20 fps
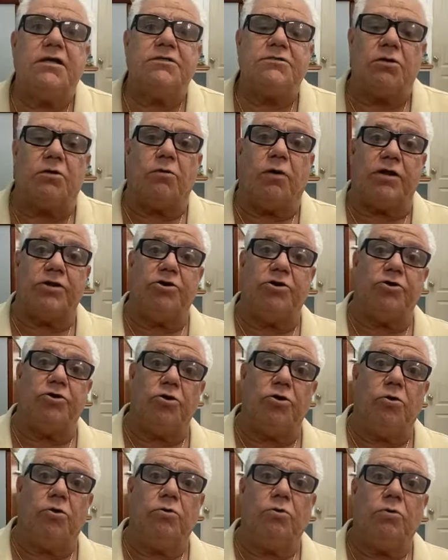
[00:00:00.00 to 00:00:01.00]
So what do
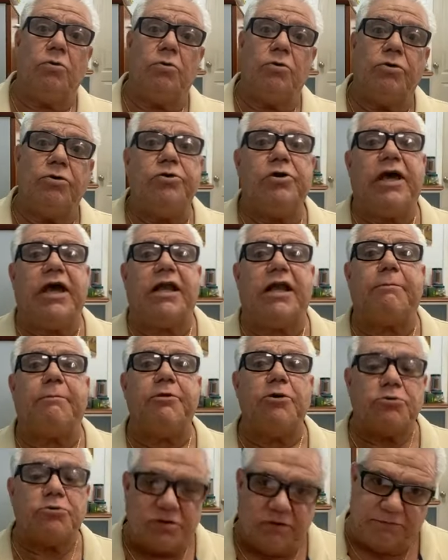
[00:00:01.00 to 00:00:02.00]
you do? You get
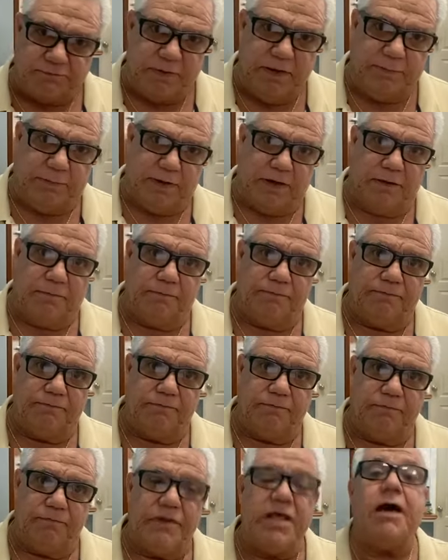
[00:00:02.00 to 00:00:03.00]
abuse of people.
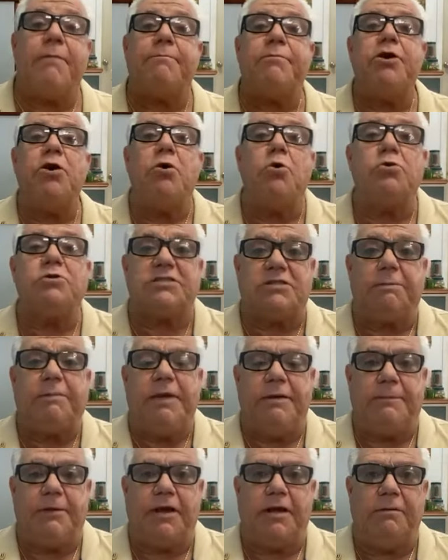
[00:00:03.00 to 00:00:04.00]
They abuse the
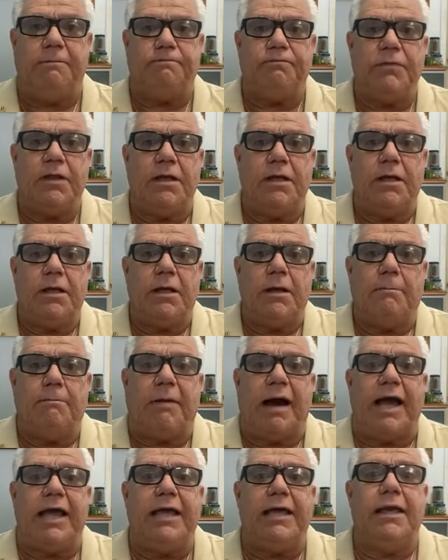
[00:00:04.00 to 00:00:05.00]
people
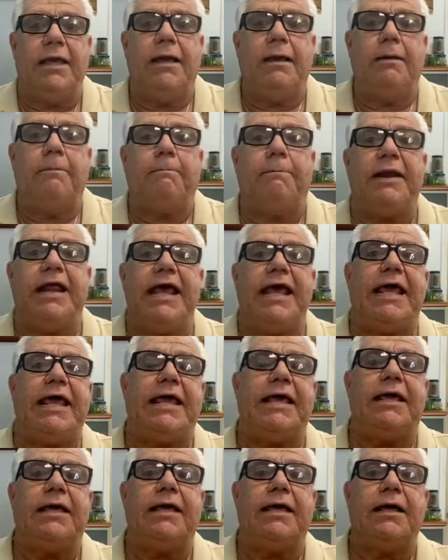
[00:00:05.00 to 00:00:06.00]
by
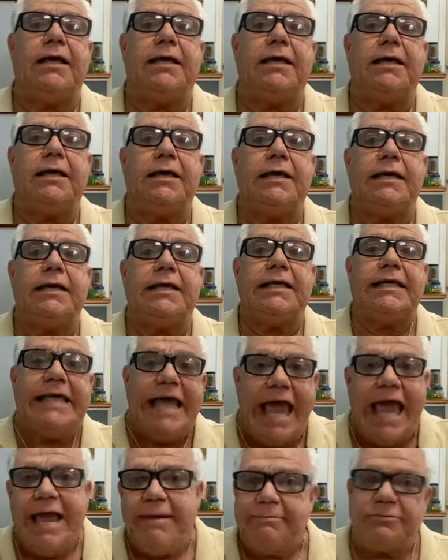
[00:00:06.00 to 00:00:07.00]
playing
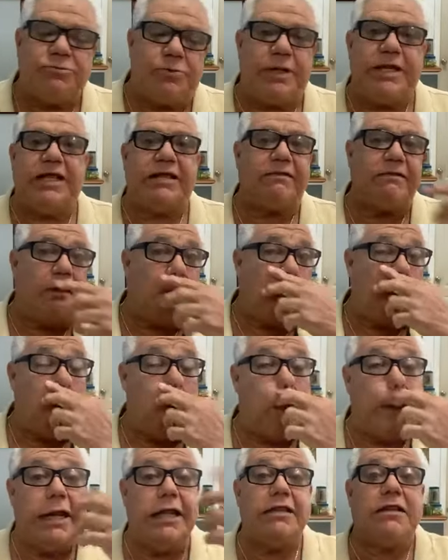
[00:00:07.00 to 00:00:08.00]
games with it
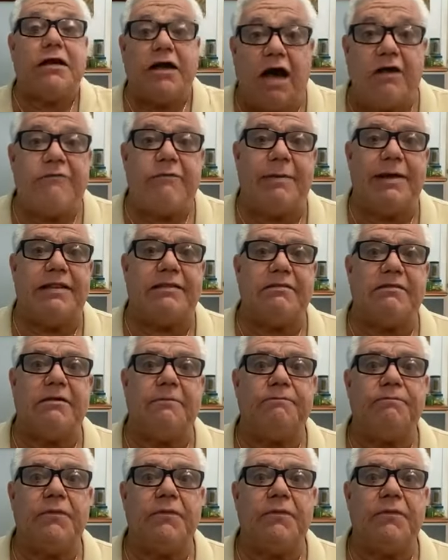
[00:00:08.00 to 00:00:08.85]
within the government.